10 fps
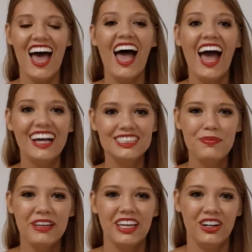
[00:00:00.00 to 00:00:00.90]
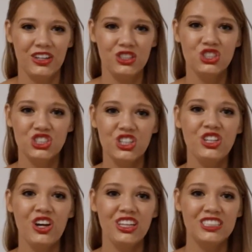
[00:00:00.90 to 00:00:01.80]
As a beginner, you should
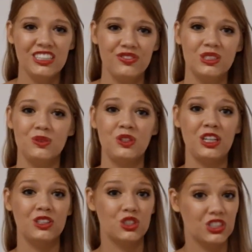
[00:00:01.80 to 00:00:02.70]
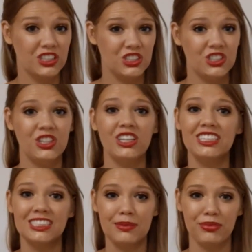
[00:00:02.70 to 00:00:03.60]
know the difference between traditional
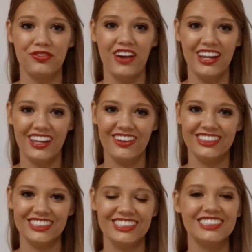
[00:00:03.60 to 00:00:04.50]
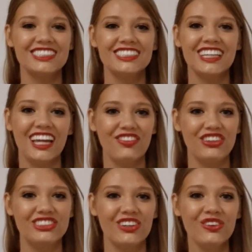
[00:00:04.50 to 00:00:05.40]
and simplified characters. And if you
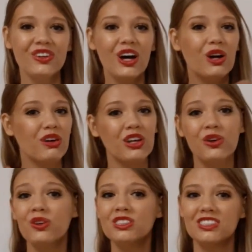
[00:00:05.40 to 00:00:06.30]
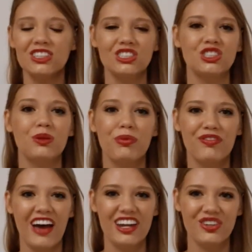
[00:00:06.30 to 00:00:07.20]
don't, a quick Google search should
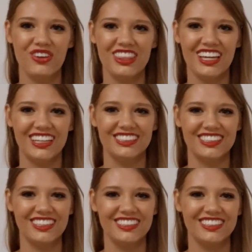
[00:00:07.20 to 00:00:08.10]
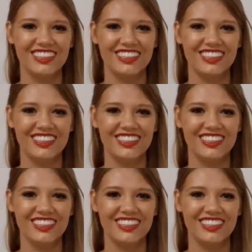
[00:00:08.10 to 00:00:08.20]
provide you with the answer.